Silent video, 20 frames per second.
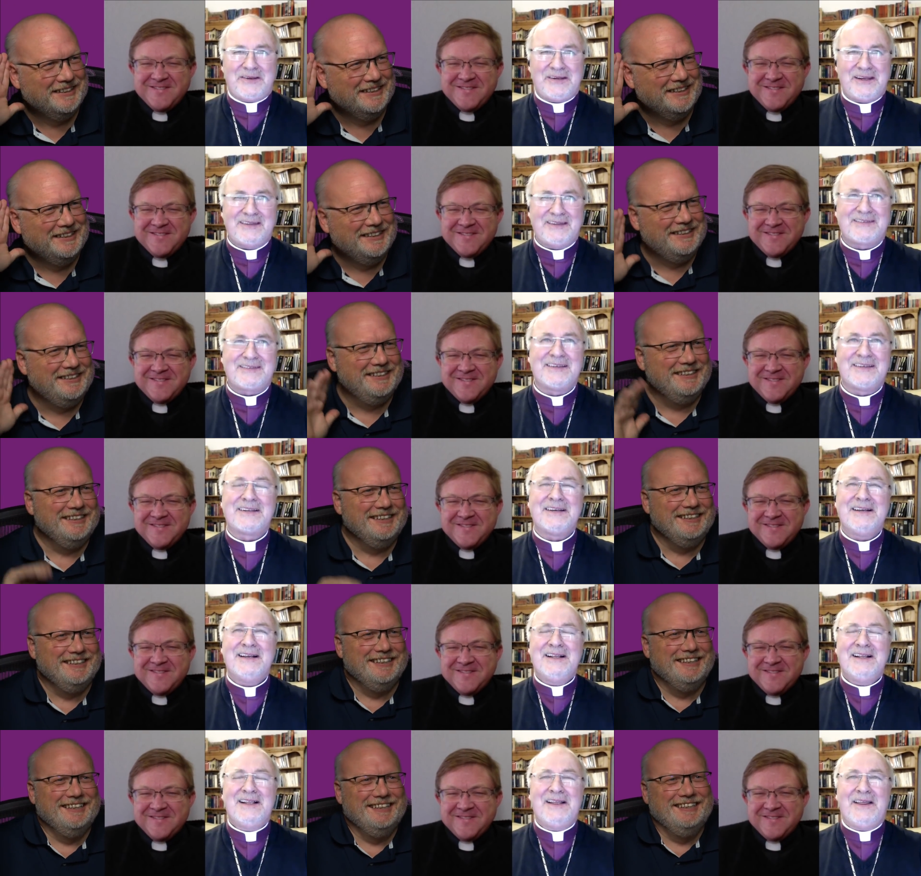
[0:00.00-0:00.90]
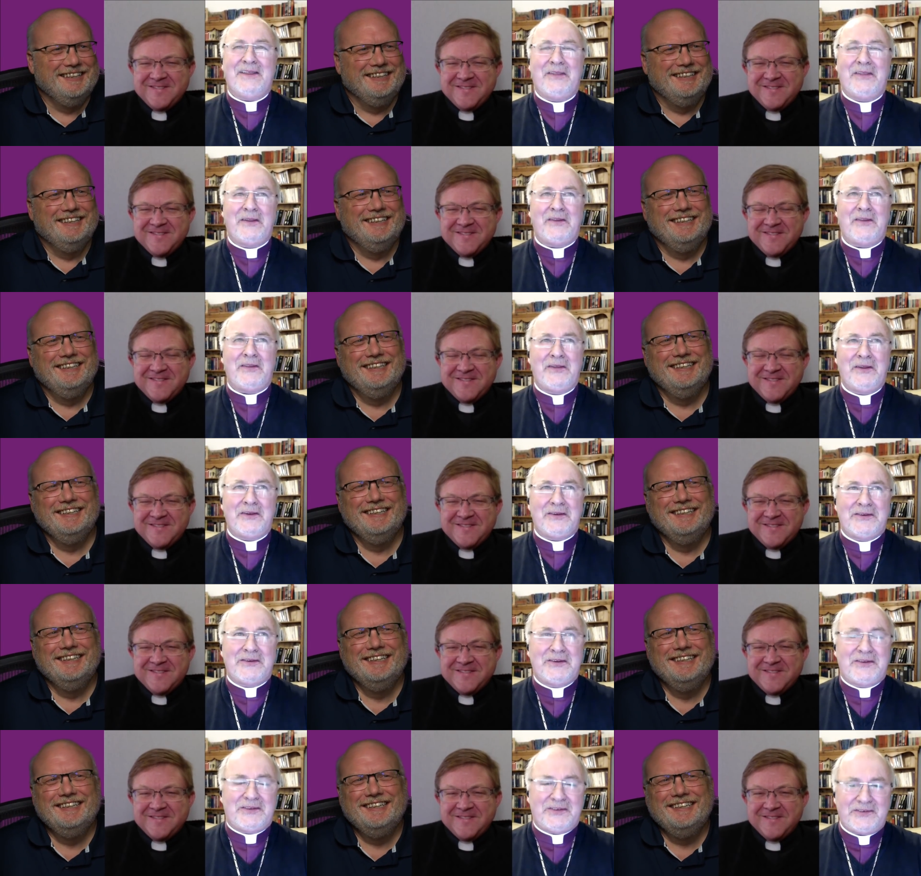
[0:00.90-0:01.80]
Speaker 1: which is that That,
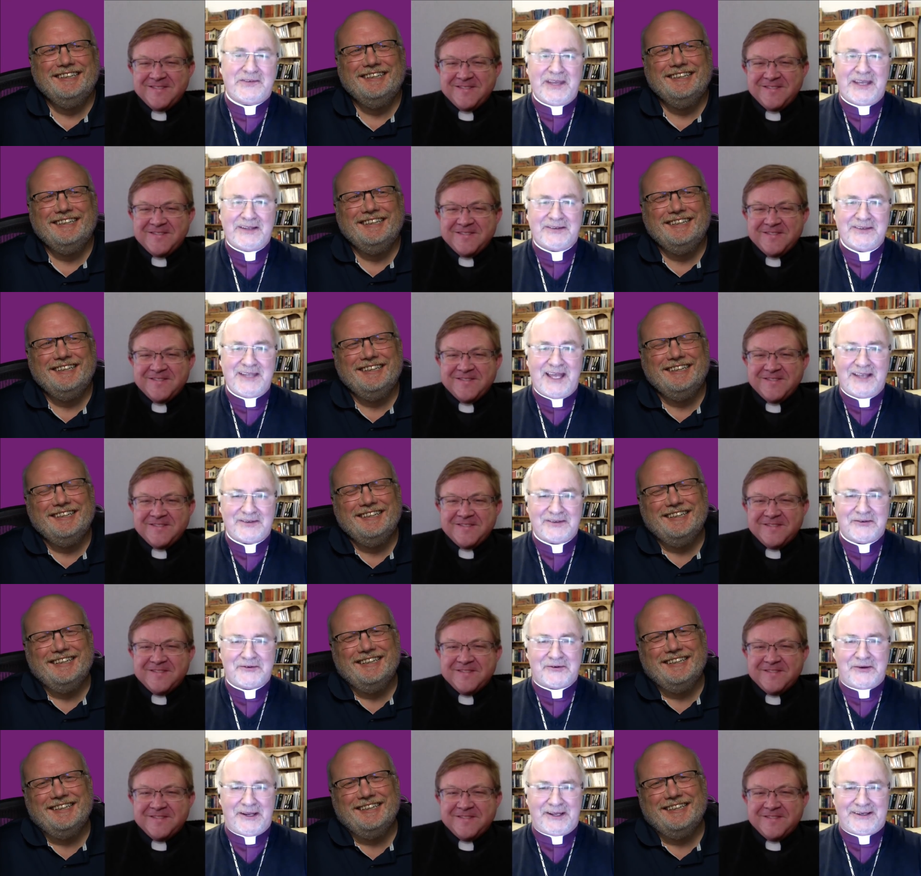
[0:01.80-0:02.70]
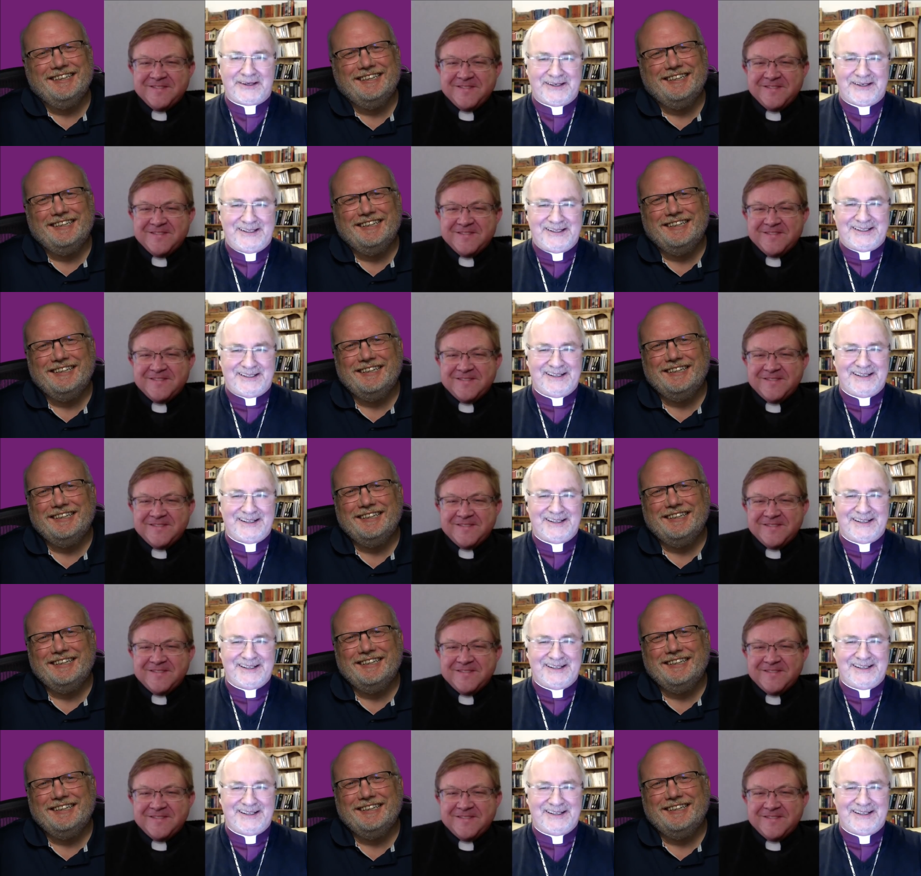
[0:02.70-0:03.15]
that, that Satan has a trick,